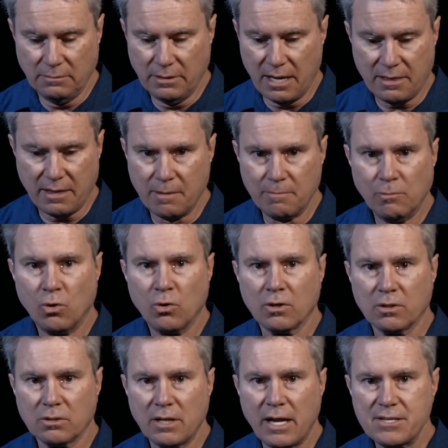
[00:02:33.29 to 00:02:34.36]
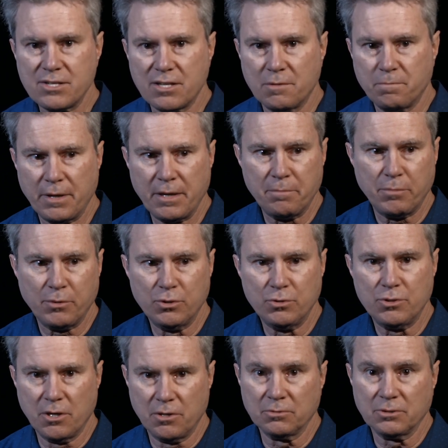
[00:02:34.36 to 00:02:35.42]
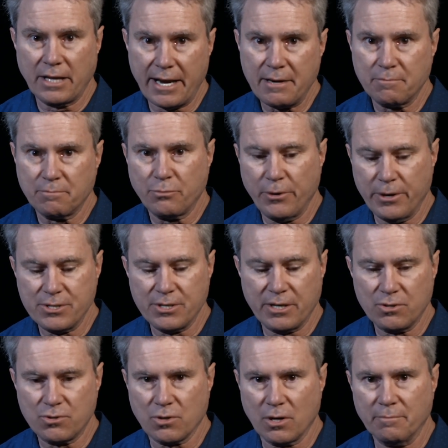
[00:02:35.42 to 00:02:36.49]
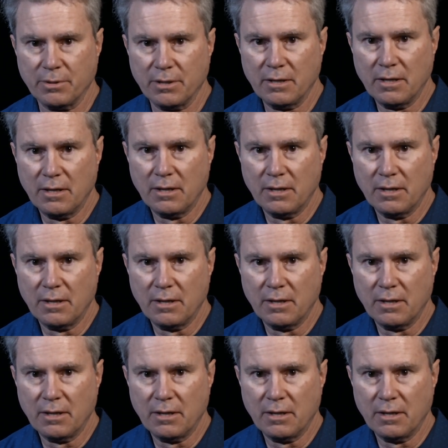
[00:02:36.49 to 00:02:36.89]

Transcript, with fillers: nothing more or less than people who don't like President Trump